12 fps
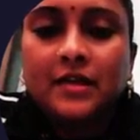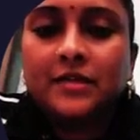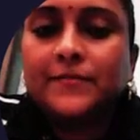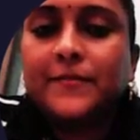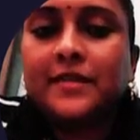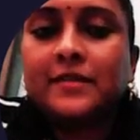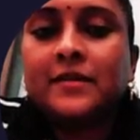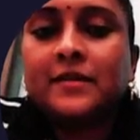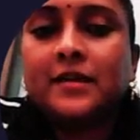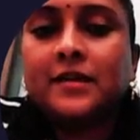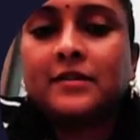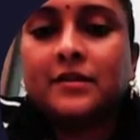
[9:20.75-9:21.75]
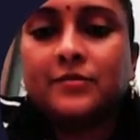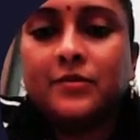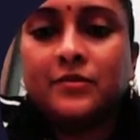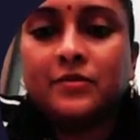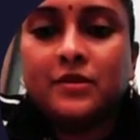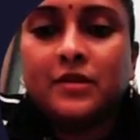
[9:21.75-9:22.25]
Each partner
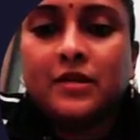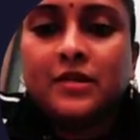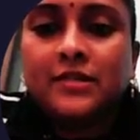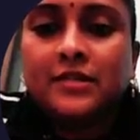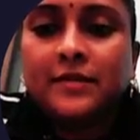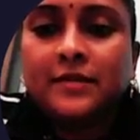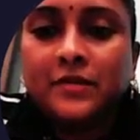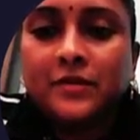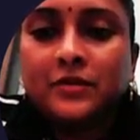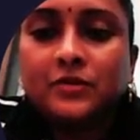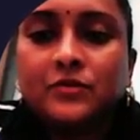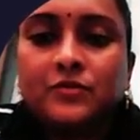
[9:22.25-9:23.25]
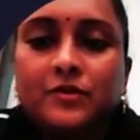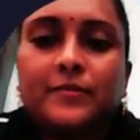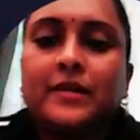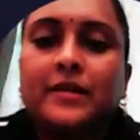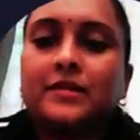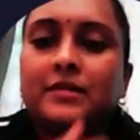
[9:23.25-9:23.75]
contribute something to
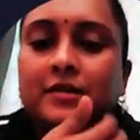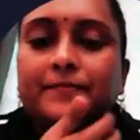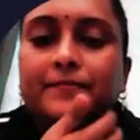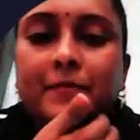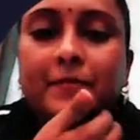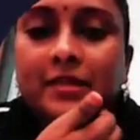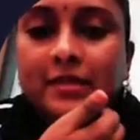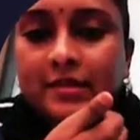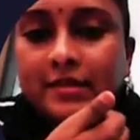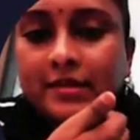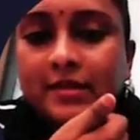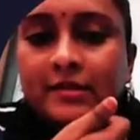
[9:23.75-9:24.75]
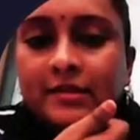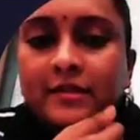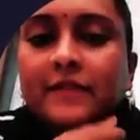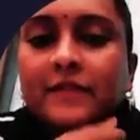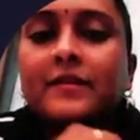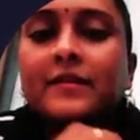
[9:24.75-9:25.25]
the partnership. In
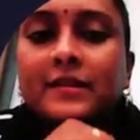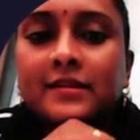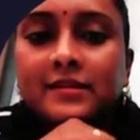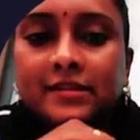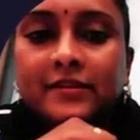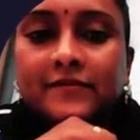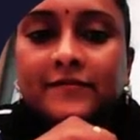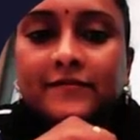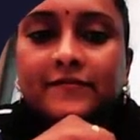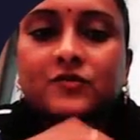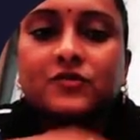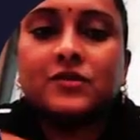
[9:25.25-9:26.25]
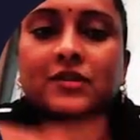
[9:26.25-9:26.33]
return, they will receive